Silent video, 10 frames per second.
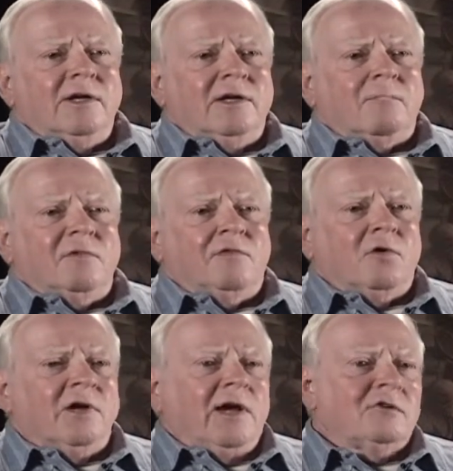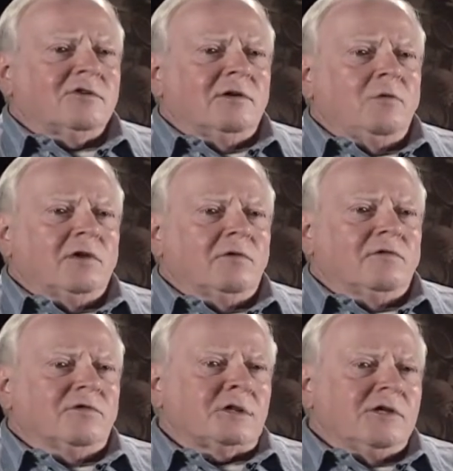and before he actually went
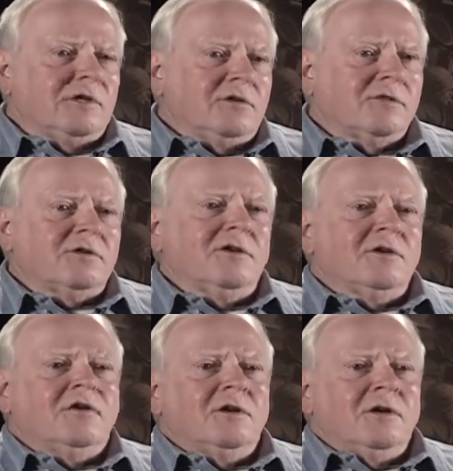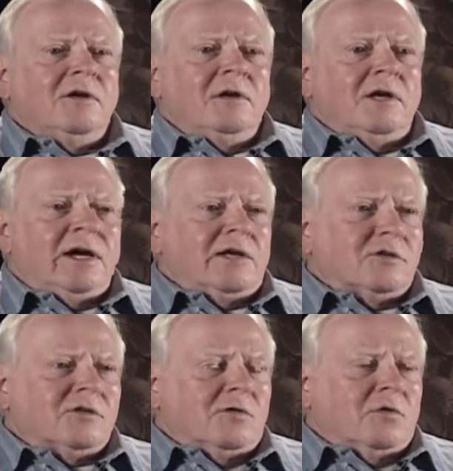overseas. And
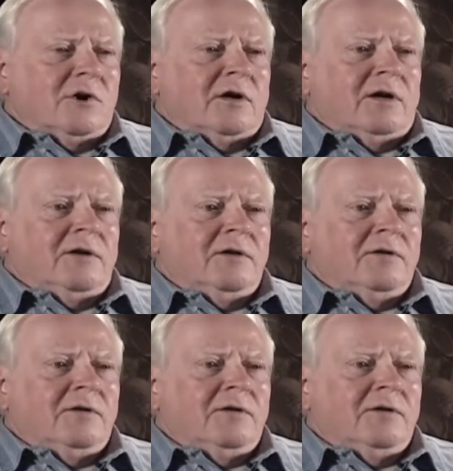so uh,